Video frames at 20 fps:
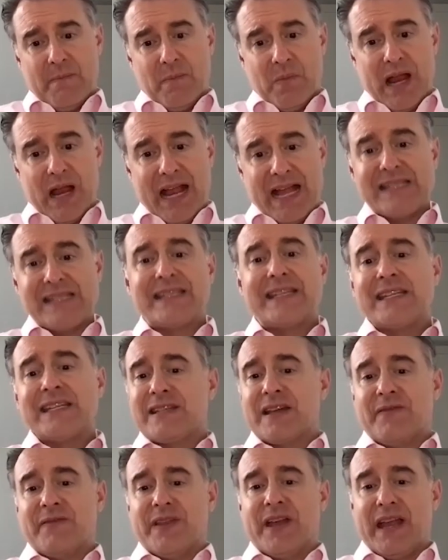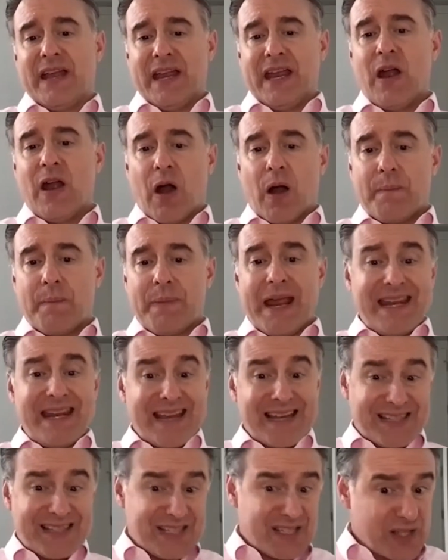instance of the ERP
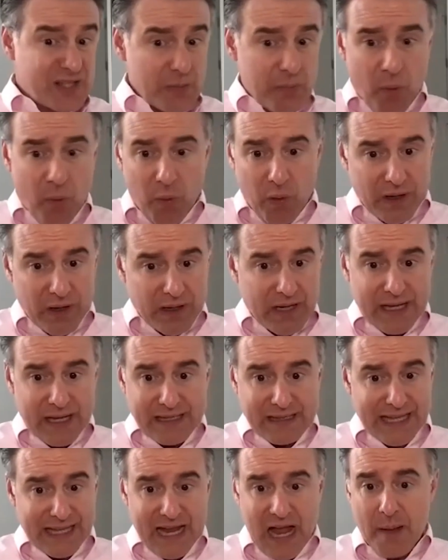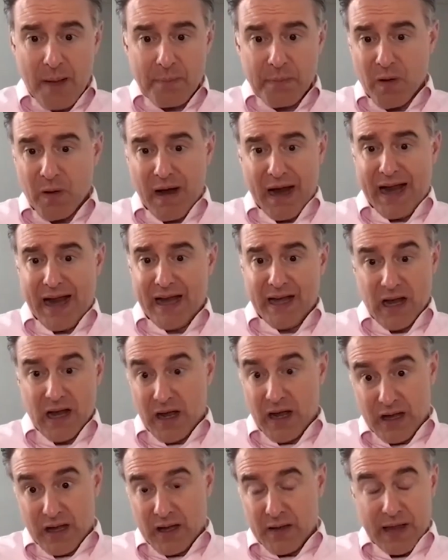doesn't support the upgrade.
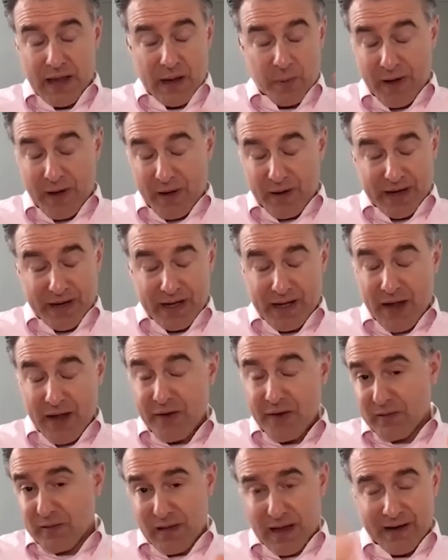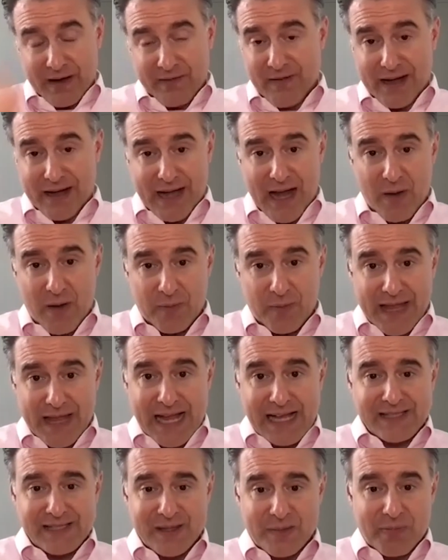Like we are in another client right now where
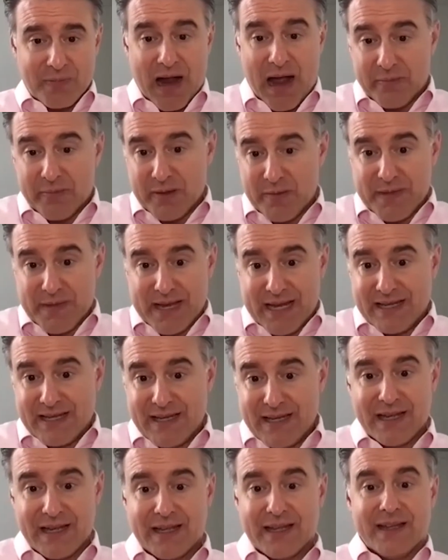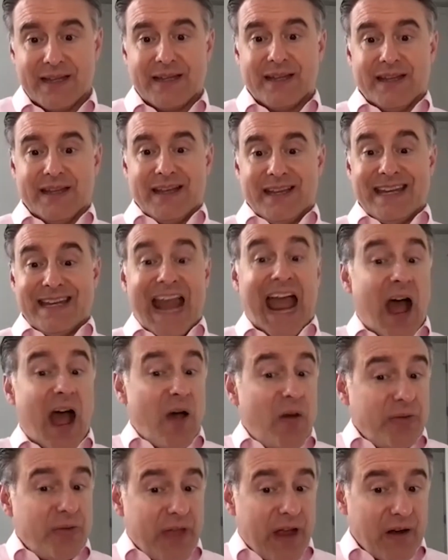that's the problem. And
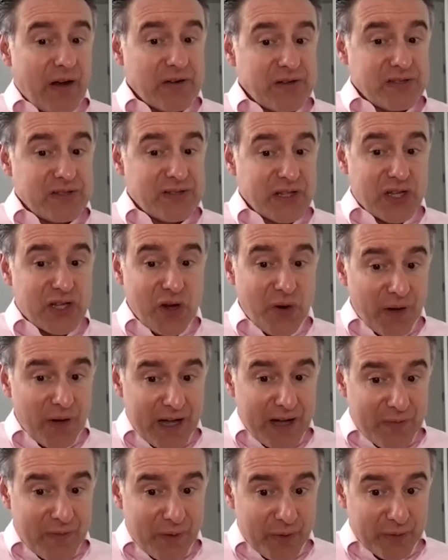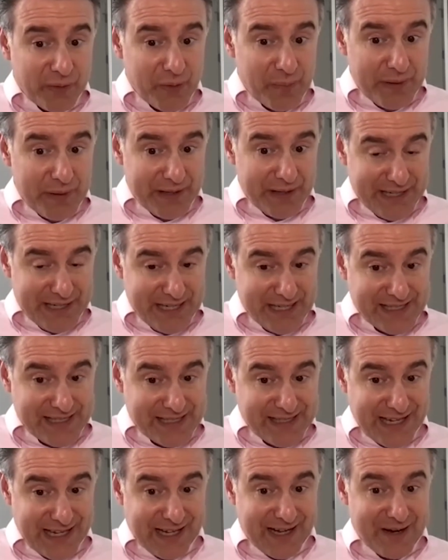now there's security vulnerabilities
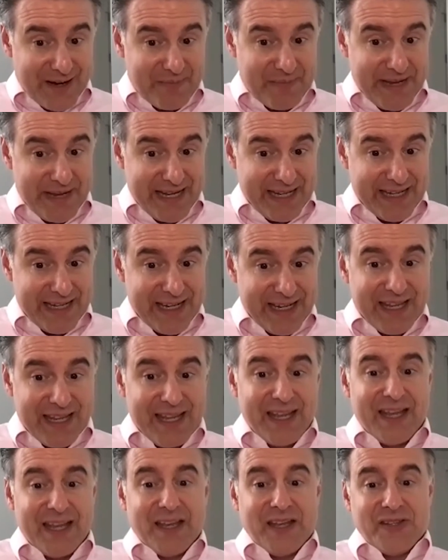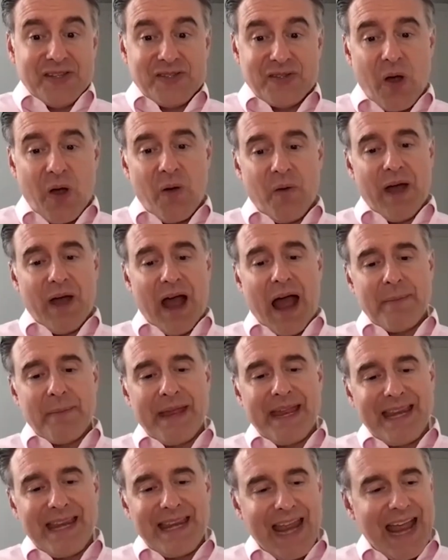that come in. So, I
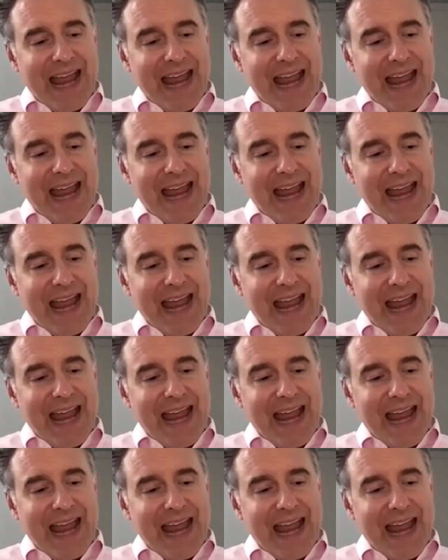mean,